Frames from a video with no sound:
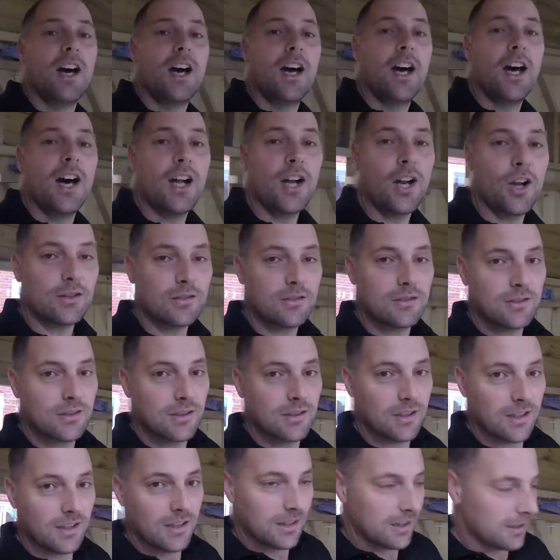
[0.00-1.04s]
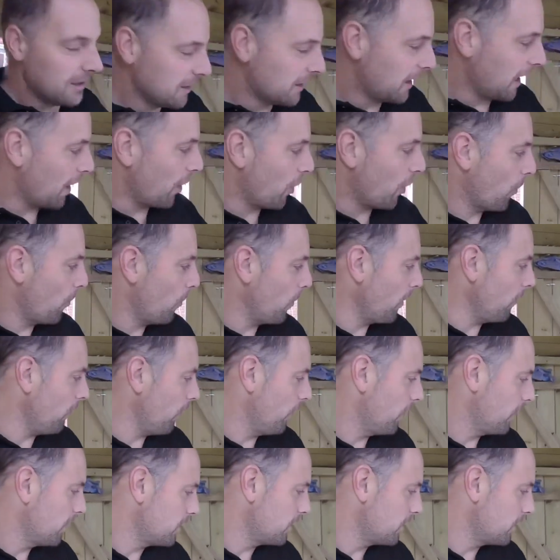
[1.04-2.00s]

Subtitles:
a lot to get on with.